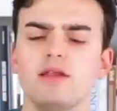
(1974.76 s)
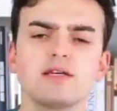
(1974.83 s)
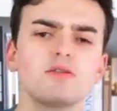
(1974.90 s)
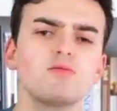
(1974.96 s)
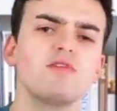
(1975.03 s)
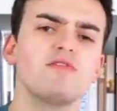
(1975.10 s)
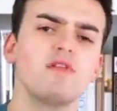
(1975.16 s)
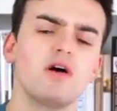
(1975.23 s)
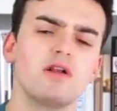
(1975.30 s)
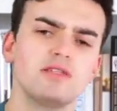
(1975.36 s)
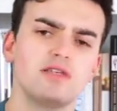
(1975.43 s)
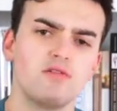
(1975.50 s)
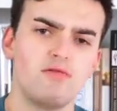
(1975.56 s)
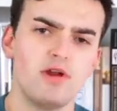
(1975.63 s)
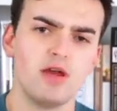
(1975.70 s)
Next up, we have Lana
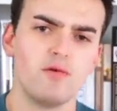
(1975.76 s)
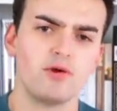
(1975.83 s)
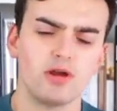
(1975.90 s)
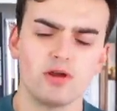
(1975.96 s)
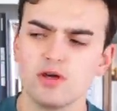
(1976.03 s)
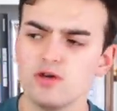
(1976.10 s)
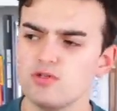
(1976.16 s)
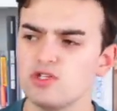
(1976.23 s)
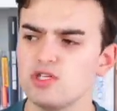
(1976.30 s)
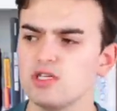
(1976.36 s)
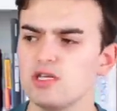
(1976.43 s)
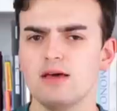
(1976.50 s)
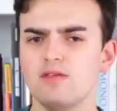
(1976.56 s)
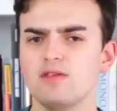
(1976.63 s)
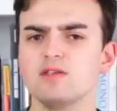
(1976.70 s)
Del Rey wearing
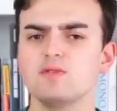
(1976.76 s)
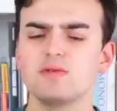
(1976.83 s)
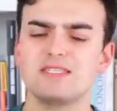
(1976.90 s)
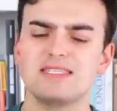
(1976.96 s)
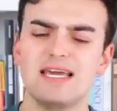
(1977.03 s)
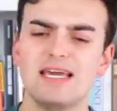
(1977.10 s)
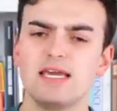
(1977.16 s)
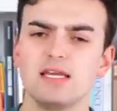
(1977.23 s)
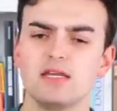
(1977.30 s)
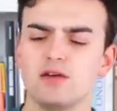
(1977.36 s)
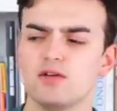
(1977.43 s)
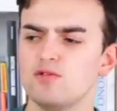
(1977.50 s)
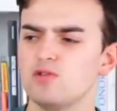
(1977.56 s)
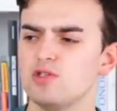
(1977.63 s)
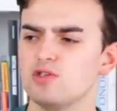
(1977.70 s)
Gucci. Now, this was taken
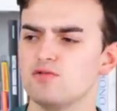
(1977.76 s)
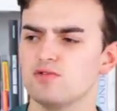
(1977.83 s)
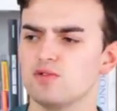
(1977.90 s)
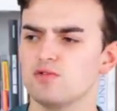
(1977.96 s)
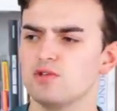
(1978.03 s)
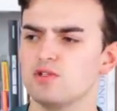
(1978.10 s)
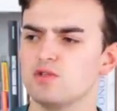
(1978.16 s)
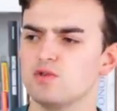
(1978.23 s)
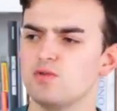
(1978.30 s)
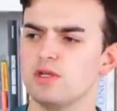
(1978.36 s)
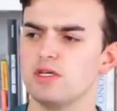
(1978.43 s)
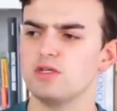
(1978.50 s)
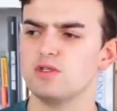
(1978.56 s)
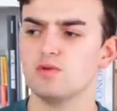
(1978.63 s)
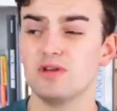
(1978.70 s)
at Gucci's Resort
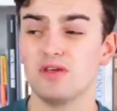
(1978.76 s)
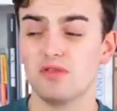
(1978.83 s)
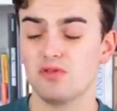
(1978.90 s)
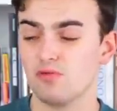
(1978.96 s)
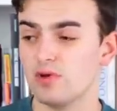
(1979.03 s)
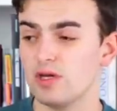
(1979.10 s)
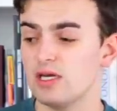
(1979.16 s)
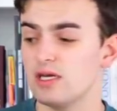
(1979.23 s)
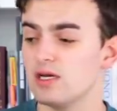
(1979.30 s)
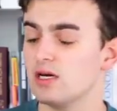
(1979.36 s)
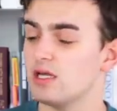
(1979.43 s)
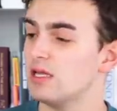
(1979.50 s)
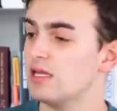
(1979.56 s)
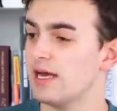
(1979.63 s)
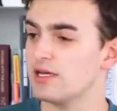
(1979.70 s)
2023
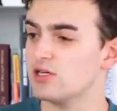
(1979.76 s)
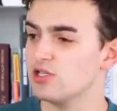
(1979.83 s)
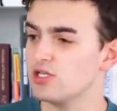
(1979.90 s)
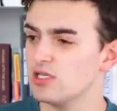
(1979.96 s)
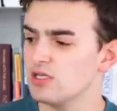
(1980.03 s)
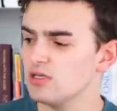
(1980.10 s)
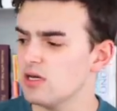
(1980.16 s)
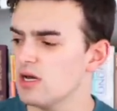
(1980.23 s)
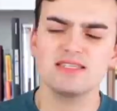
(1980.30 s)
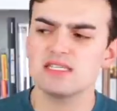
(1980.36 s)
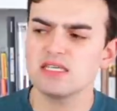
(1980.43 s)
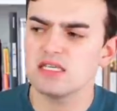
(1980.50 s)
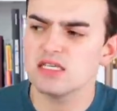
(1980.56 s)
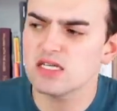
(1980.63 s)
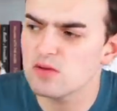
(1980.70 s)
collection.
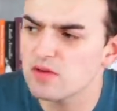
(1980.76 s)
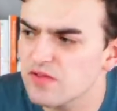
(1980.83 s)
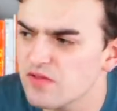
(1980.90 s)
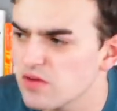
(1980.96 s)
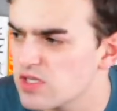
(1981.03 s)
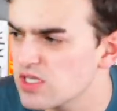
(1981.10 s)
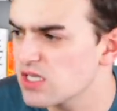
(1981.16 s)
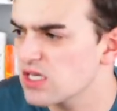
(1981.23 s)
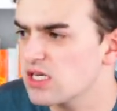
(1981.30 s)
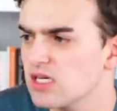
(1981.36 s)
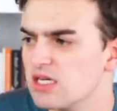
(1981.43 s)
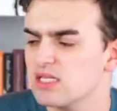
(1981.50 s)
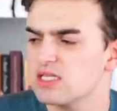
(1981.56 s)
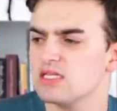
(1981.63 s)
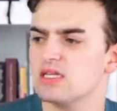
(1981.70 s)
Honestly, though, unfortunately,
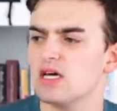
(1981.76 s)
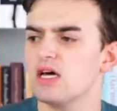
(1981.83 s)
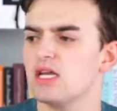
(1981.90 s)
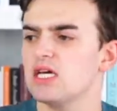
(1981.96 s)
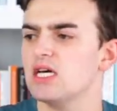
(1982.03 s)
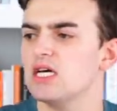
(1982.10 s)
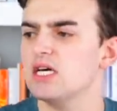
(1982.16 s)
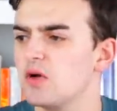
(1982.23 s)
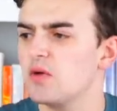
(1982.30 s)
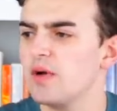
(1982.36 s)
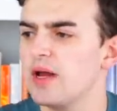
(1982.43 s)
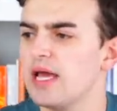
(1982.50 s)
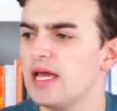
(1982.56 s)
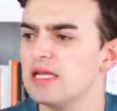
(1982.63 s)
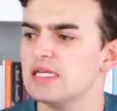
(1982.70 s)
it's not a
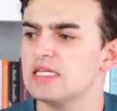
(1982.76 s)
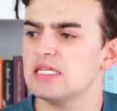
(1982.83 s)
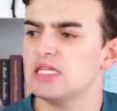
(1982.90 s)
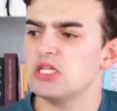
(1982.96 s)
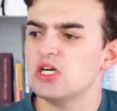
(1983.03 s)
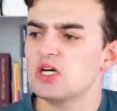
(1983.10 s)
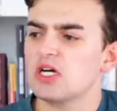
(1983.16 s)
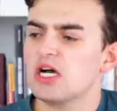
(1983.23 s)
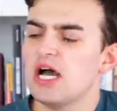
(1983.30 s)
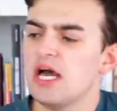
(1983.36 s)
great look